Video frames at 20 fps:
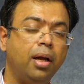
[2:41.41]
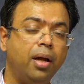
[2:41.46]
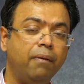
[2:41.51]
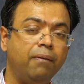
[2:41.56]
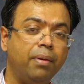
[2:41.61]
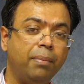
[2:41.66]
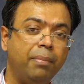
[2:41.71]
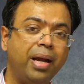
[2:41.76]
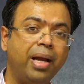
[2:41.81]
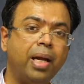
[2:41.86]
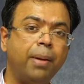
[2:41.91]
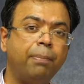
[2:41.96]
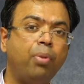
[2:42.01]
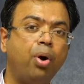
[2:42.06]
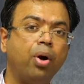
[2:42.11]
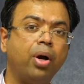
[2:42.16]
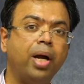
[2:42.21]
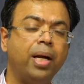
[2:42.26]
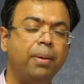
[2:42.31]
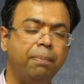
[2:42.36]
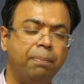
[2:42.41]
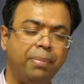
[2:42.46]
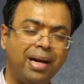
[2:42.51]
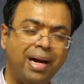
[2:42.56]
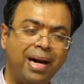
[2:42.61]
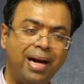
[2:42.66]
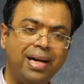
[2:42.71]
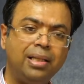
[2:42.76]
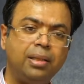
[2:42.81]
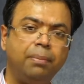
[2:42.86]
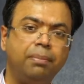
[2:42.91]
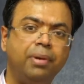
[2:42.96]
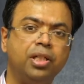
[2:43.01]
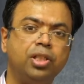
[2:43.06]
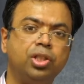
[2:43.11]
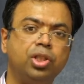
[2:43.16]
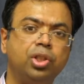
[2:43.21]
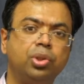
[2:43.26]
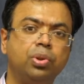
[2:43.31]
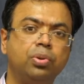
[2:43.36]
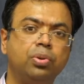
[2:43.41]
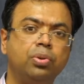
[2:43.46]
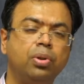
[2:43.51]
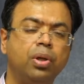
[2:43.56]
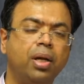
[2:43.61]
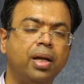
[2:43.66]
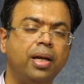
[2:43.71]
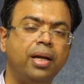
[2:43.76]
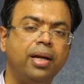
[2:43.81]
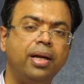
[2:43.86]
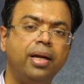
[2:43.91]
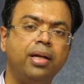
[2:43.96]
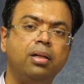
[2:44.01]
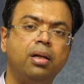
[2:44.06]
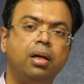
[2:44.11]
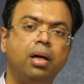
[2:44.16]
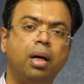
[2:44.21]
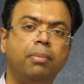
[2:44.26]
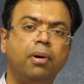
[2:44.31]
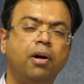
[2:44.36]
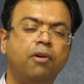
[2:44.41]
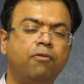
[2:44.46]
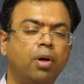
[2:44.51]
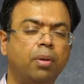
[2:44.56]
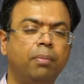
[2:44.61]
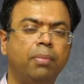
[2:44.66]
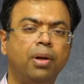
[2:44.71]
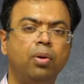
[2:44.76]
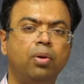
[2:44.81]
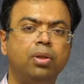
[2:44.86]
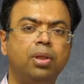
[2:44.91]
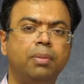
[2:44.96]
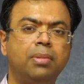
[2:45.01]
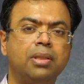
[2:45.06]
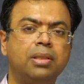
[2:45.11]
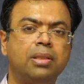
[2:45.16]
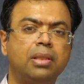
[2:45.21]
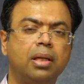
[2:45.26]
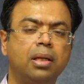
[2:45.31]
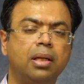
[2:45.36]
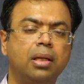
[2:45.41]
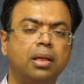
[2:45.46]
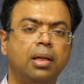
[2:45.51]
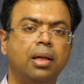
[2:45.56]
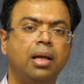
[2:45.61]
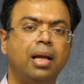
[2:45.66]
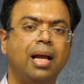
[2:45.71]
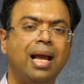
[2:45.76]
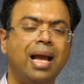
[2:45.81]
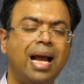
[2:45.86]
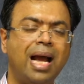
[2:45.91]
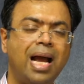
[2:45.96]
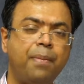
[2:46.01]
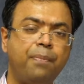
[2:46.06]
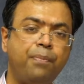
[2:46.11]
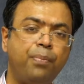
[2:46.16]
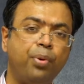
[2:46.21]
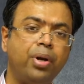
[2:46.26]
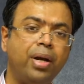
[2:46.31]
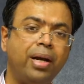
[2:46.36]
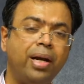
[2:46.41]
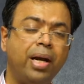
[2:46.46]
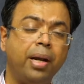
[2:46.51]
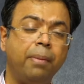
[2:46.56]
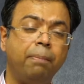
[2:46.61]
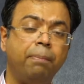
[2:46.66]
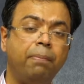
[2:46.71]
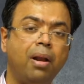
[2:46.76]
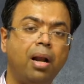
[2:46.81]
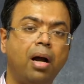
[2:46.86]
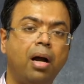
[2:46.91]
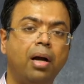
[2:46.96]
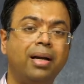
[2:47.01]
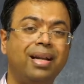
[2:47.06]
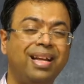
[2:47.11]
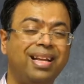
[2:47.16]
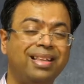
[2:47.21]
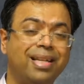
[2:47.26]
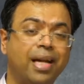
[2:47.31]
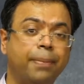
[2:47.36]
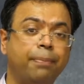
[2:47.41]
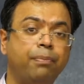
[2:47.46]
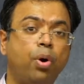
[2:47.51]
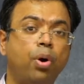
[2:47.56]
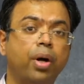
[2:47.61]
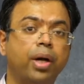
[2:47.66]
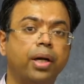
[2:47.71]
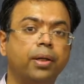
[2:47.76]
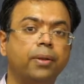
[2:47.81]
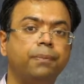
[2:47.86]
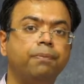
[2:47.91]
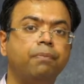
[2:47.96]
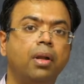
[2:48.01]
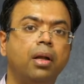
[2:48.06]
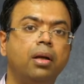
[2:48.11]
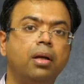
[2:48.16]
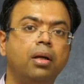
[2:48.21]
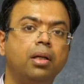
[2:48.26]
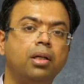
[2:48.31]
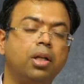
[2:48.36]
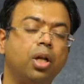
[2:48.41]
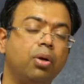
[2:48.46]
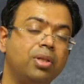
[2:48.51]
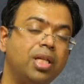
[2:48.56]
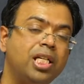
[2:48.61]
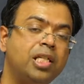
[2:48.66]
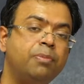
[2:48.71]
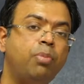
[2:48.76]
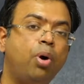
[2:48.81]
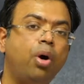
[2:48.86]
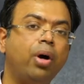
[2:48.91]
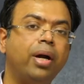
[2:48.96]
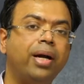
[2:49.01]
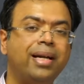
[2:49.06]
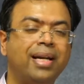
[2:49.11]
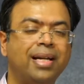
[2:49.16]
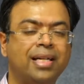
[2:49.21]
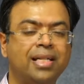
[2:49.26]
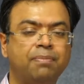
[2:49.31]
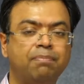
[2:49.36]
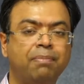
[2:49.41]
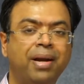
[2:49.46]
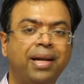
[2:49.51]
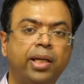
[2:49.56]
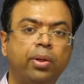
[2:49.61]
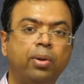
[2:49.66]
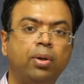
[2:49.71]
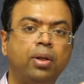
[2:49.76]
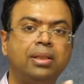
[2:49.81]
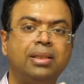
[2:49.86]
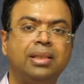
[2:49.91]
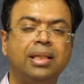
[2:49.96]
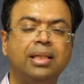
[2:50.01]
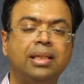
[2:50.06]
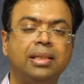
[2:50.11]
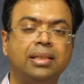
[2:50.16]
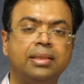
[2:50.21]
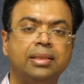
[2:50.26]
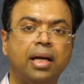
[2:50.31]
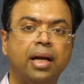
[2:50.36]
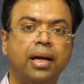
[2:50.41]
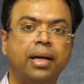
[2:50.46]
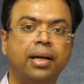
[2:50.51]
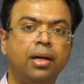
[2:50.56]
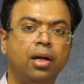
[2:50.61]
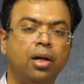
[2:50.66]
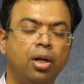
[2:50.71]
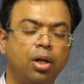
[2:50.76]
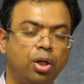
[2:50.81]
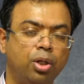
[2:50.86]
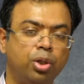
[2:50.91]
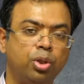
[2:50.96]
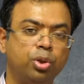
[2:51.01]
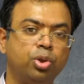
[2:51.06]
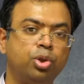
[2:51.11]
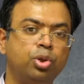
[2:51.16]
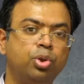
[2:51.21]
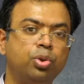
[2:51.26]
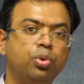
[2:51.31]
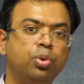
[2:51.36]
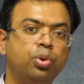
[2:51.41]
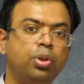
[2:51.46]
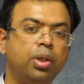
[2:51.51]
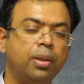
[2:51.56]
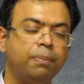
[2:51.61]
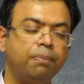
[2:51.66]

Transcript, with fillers: We make a pocket behind the breast tissue either above or below the muscle and put in an implant in that pocket. Now this pocket is meticulously designed to suit